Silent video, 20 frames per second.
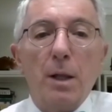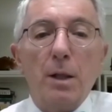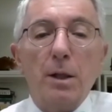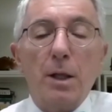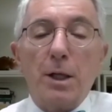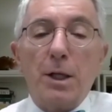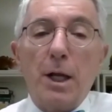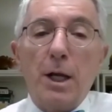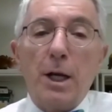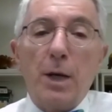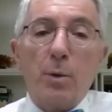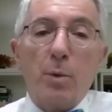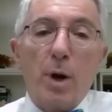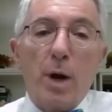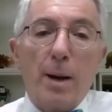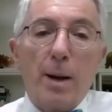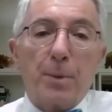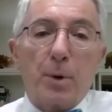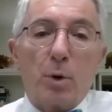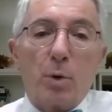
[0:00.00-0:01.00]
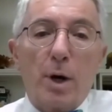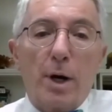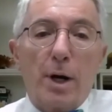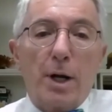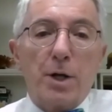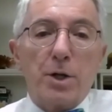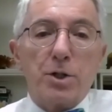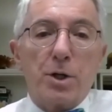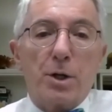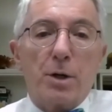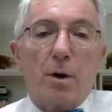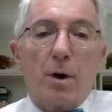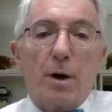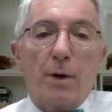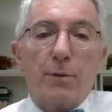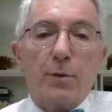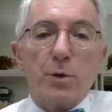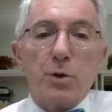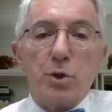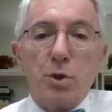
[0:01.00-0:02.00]
The TDRAAP accreditation
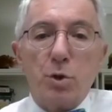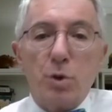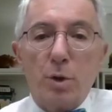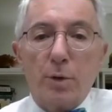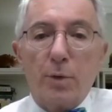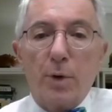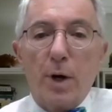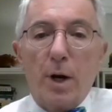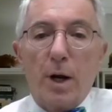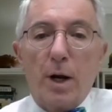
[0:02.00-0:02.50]
offers two different